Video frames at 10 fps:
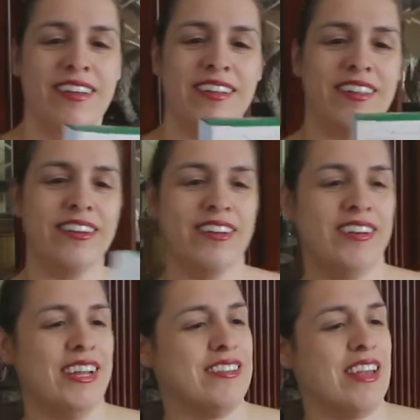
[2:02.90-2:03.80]
Look how
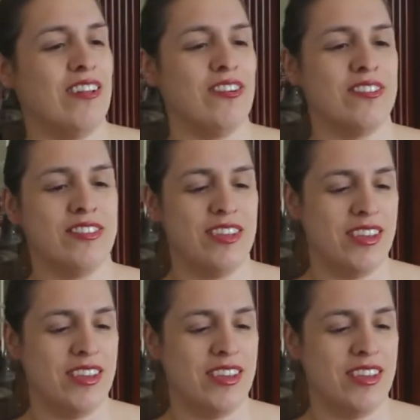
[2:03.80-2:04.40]
nice that looks.